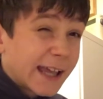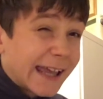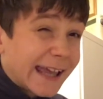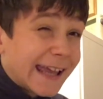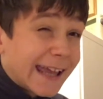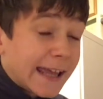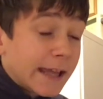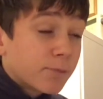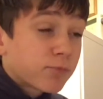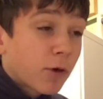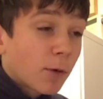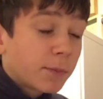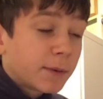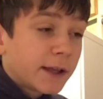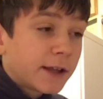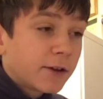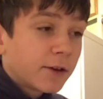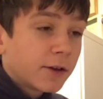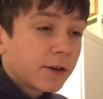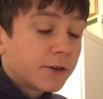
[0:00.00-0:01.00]
he
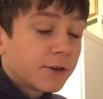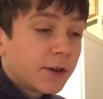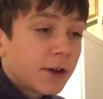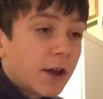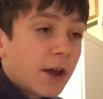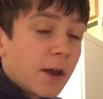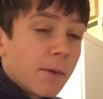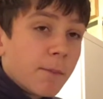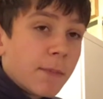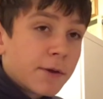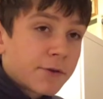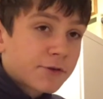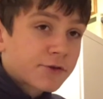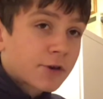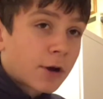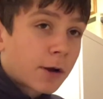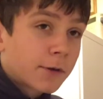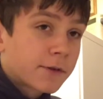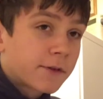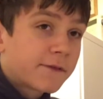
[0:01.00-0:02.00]
probably could. There's a
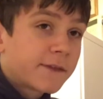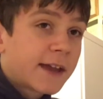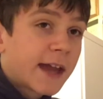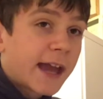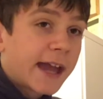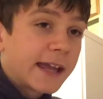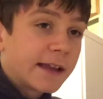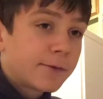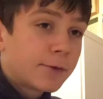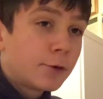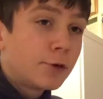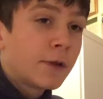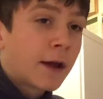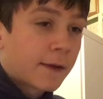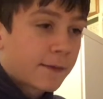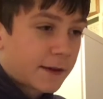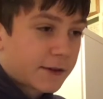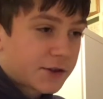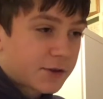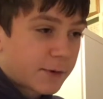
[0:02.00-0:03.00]
chance of getting to
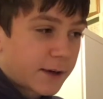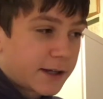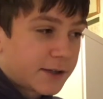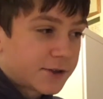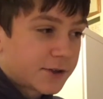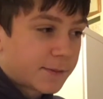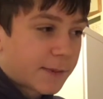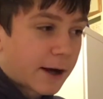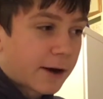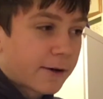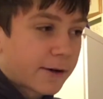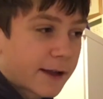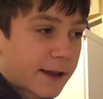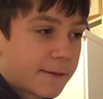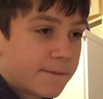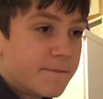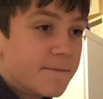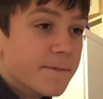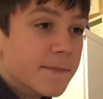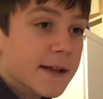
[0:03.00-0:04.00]
that situation, about
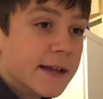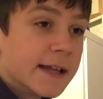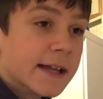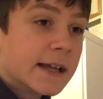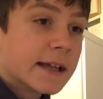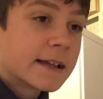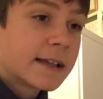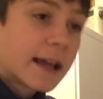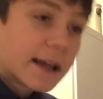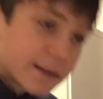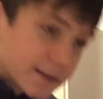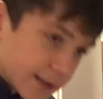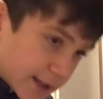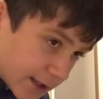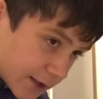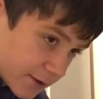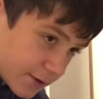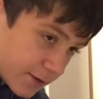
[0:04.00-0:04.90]
him getting